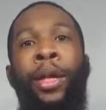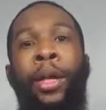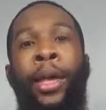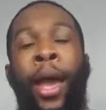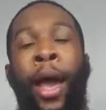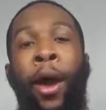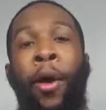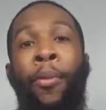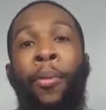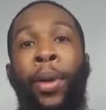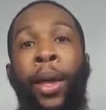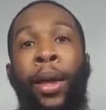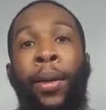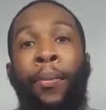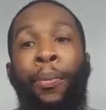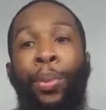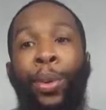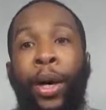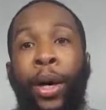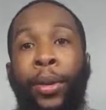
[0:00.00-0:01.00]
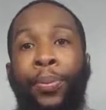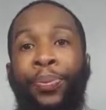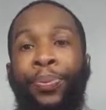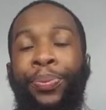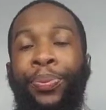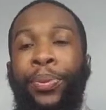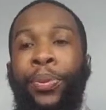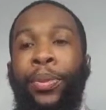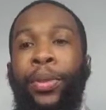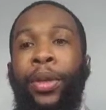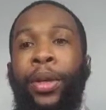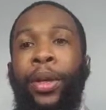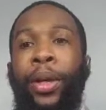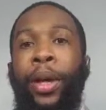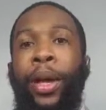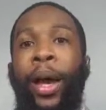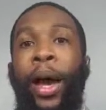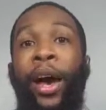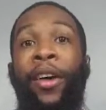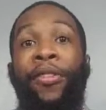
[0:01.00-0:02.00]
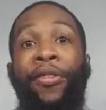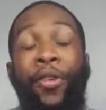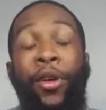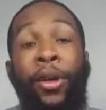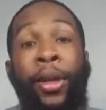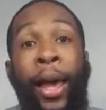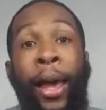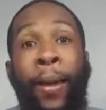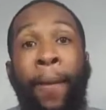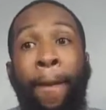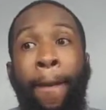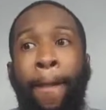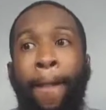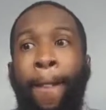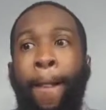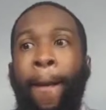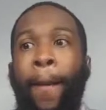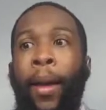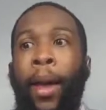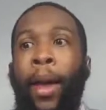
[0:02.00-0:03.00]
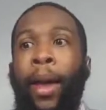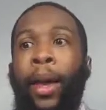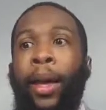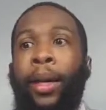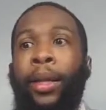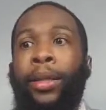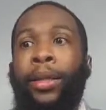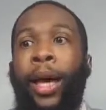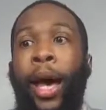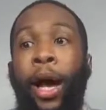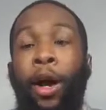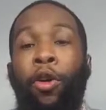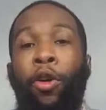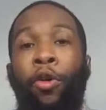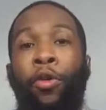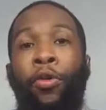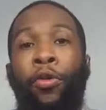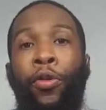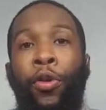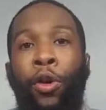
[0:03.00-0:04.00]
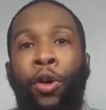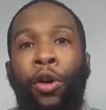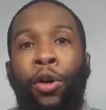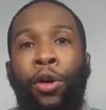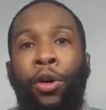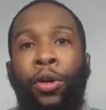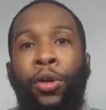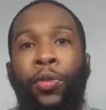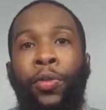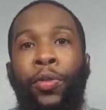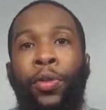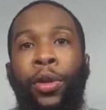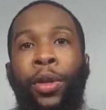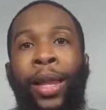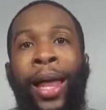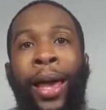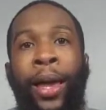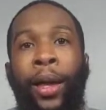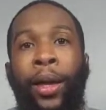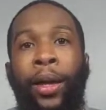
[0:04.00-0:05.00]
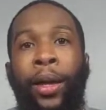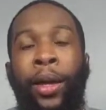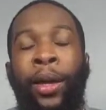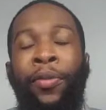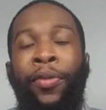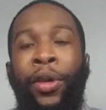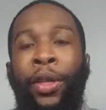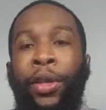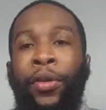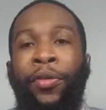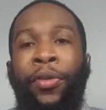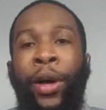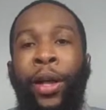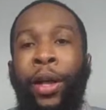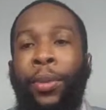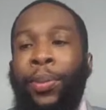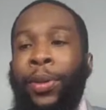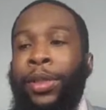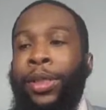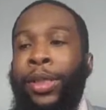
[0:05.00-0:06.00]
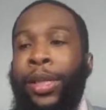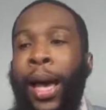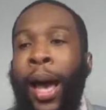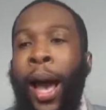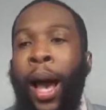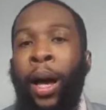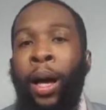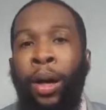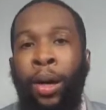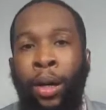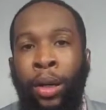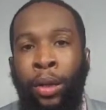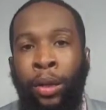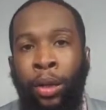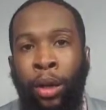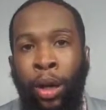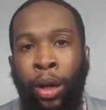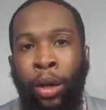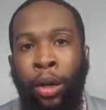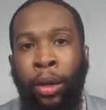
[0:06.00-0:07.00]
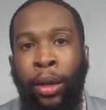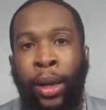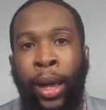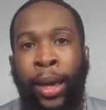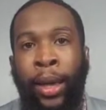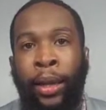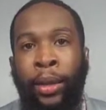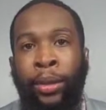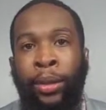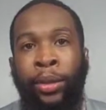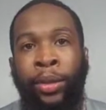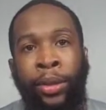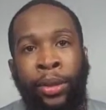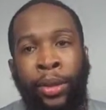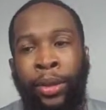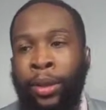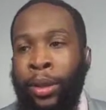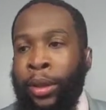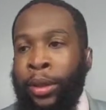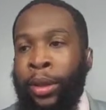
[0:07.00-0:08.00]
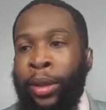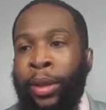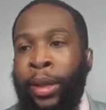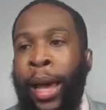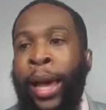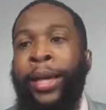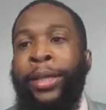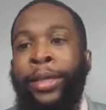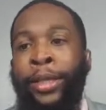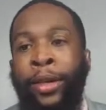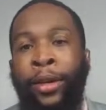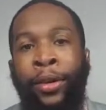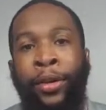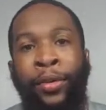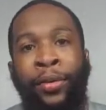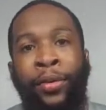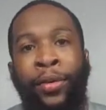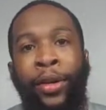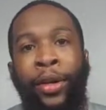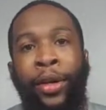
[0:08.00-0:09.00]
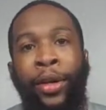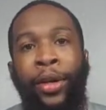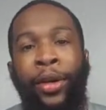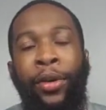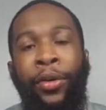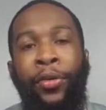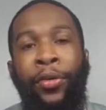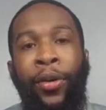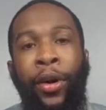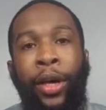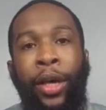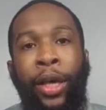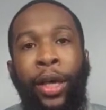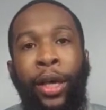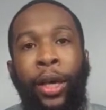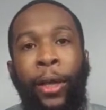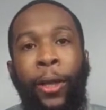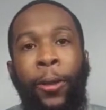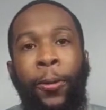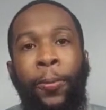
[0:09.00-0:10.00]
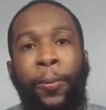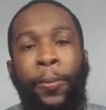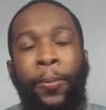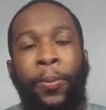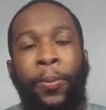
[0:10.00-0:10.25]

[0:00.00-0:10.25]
Yao Ming, but I feel like Taco Fall, like, if he develop a sky hook, dog, like the likes of fucking